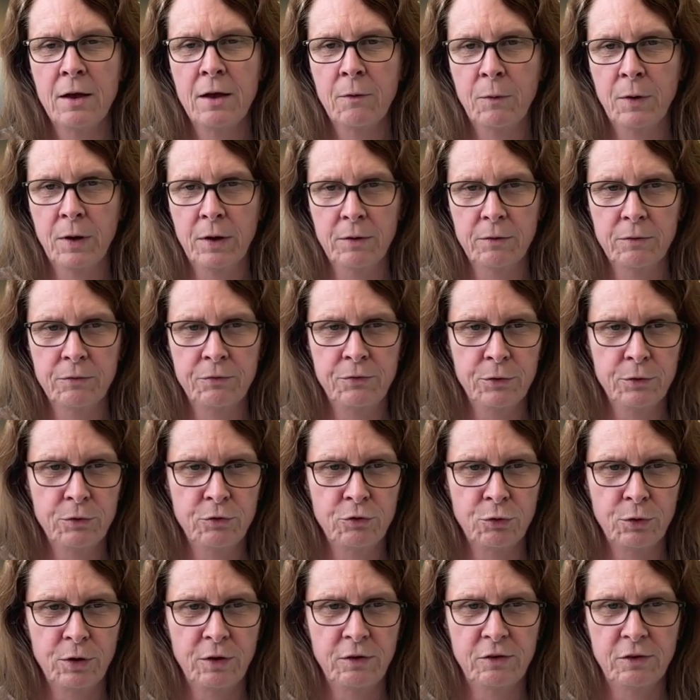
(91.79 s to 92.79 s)
Well, food
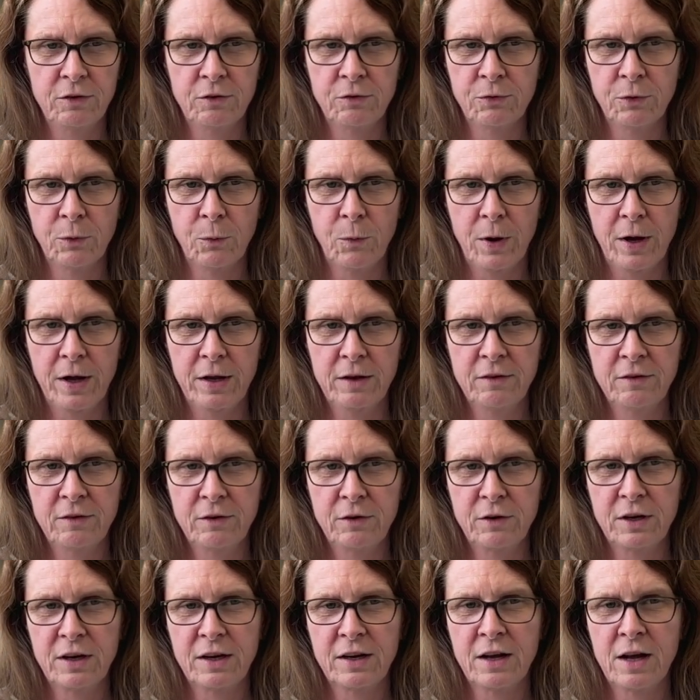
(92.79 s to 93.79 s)
choices for one. So
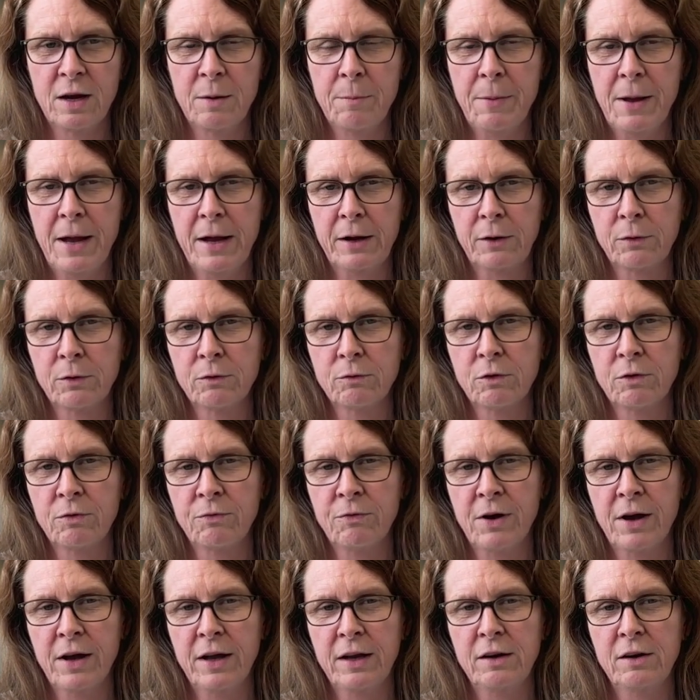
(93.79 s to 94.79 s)
you can cut back on
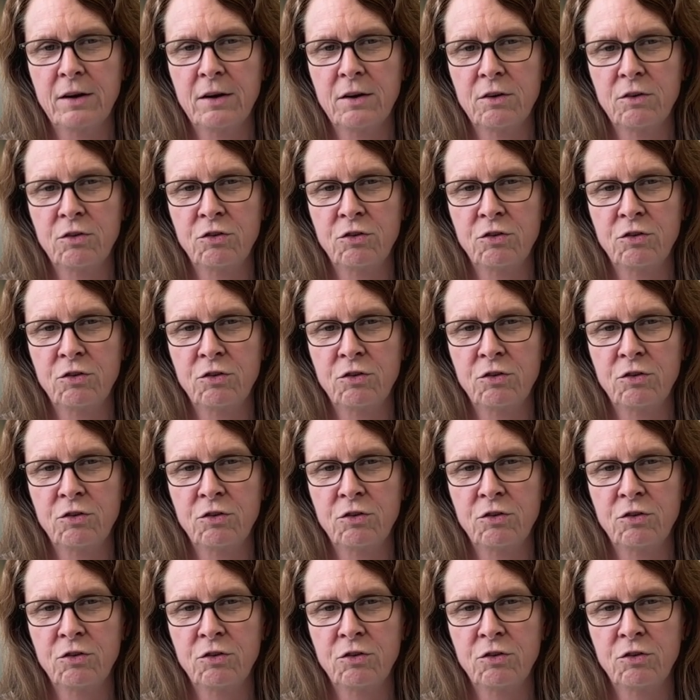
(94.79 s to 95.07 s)
refined